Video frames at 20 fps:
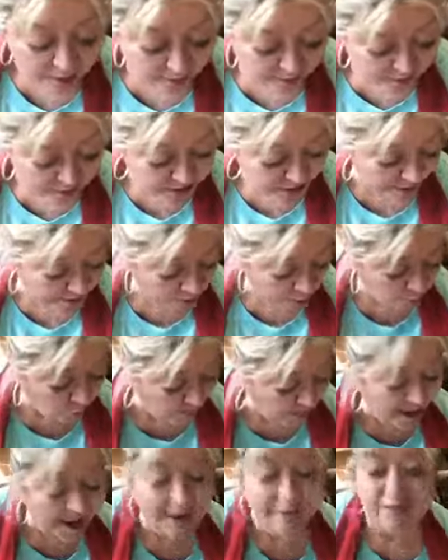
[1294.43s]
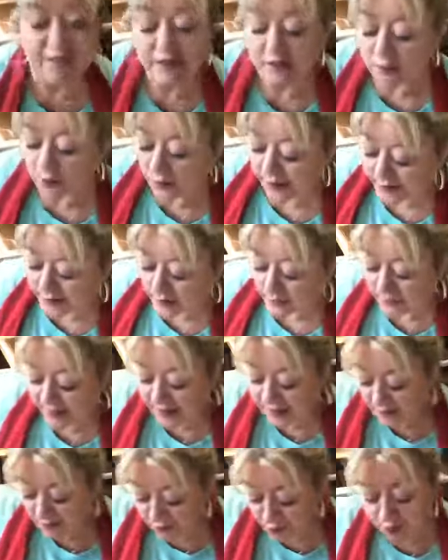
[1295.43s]
Taylor will have these
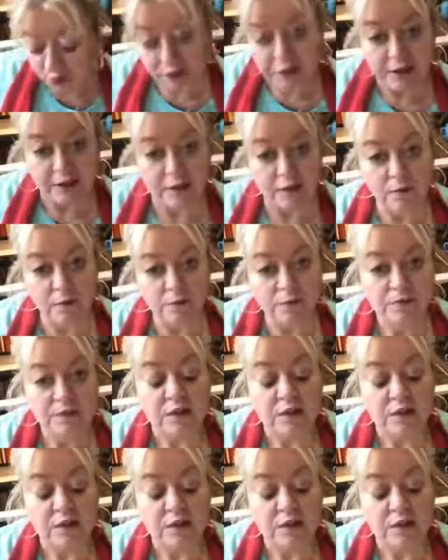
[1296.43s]
recipes for you.